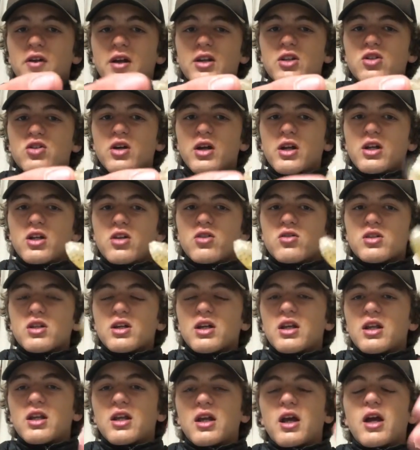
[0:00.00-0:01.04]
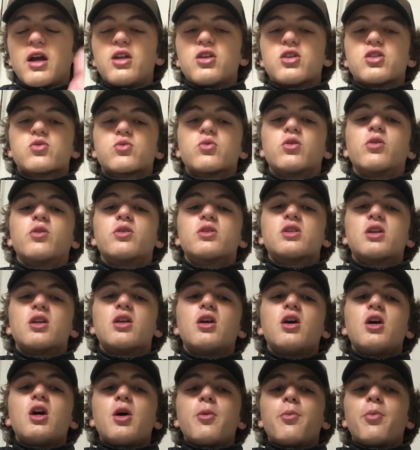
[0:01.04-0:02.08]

I tried using it and it kind of just ruins it.